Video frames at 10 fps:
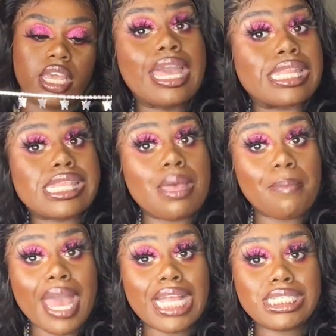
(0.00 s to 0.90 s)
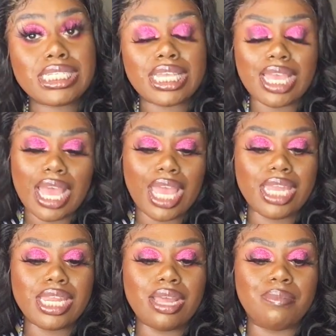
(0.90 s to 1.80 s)
And to match it, I
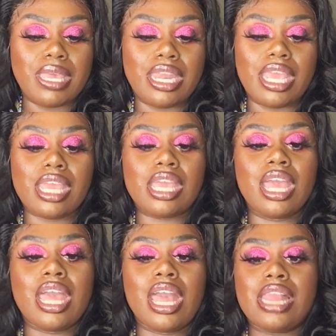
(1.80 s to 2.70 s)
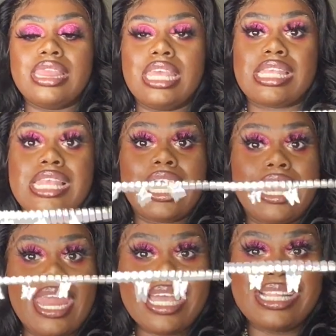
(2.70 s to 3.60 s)
ended up getting this
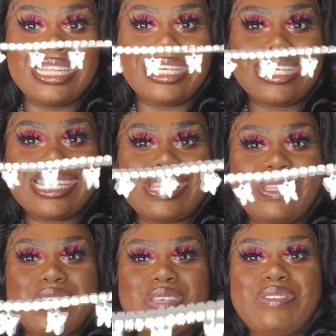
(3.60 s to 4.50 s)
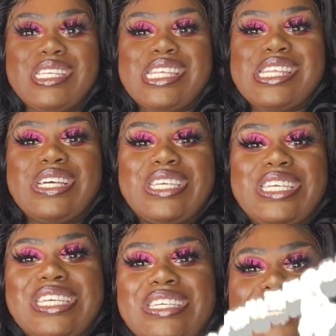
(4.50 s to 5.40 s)
necklace, which is so
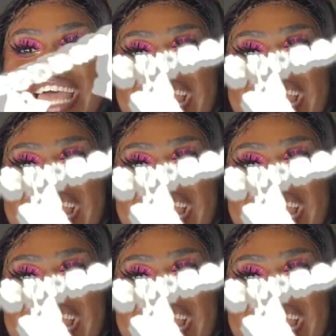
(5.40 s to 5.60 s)
cute.